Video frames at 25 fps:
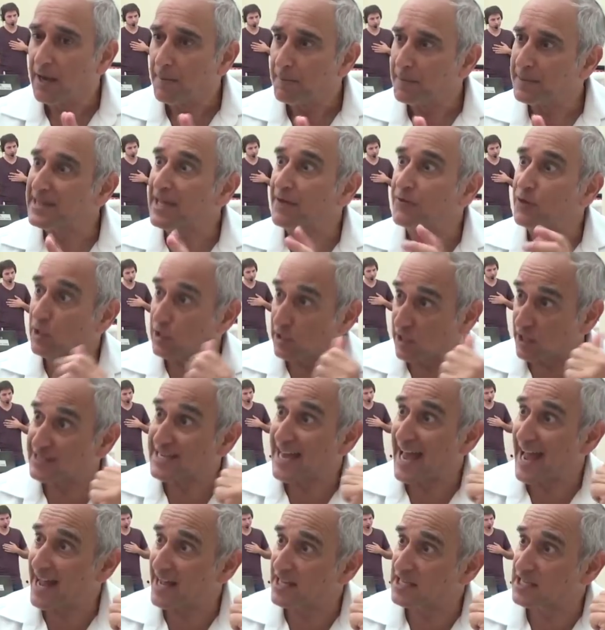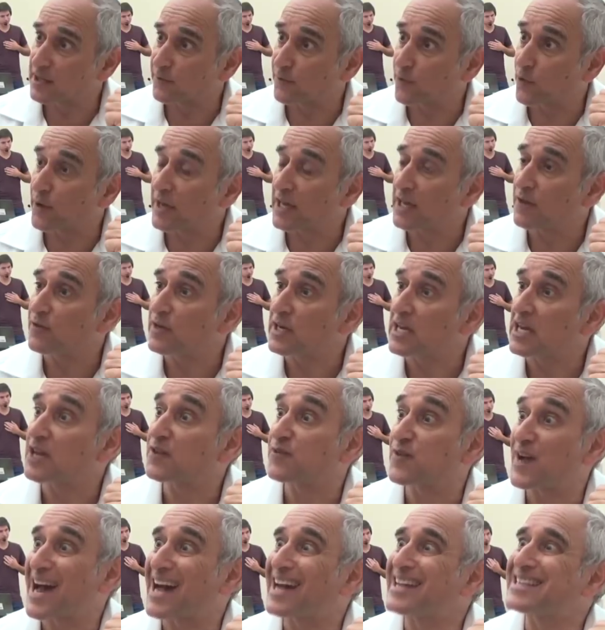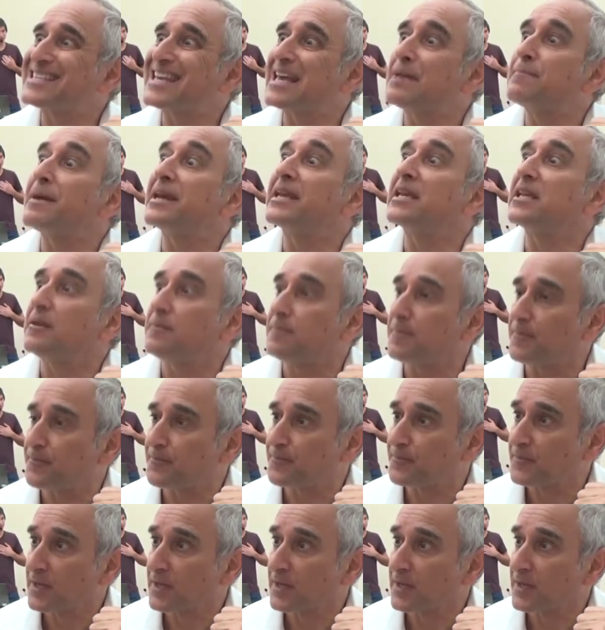but they've got a lot to answer for, even in Kfar HaTeimanim,